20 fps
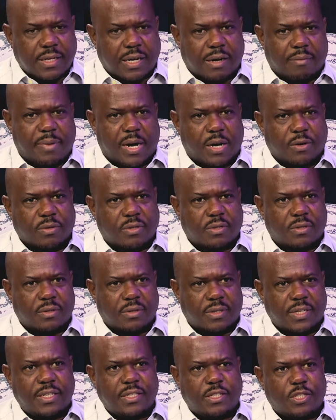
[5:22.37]
about
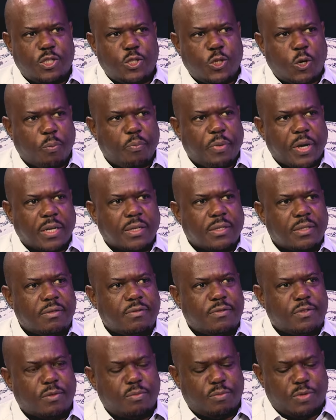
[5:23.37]
these topics
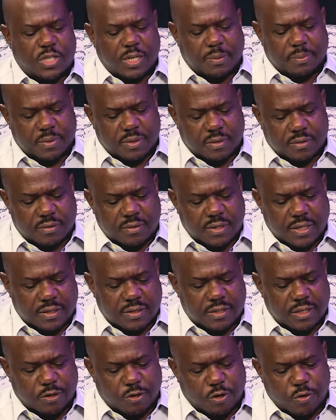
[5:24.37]
from chapter
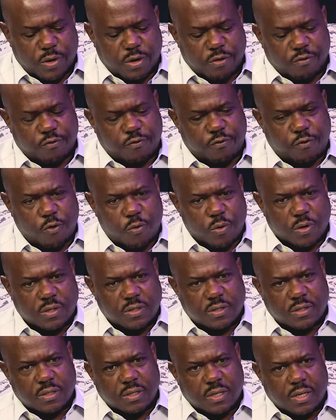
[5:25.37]
30 going
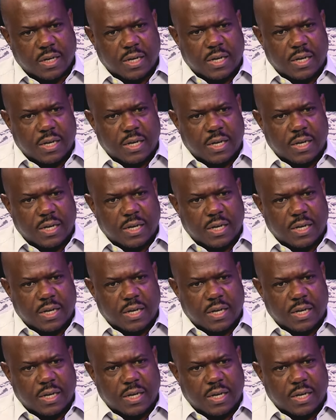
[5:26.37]
forwards